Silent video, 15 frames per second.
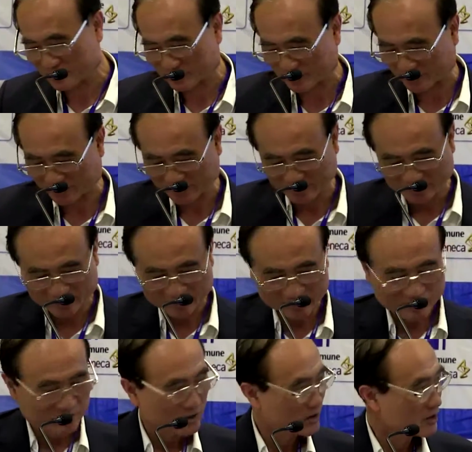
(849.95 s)
all right.
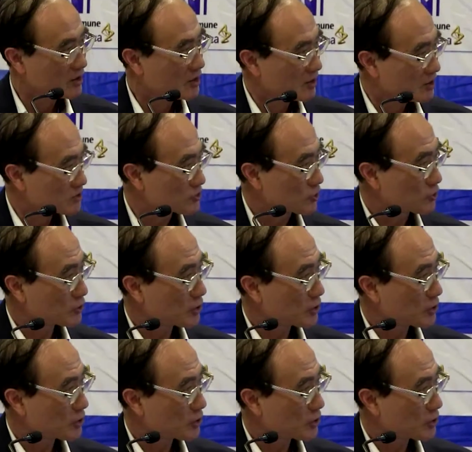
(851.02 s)
So it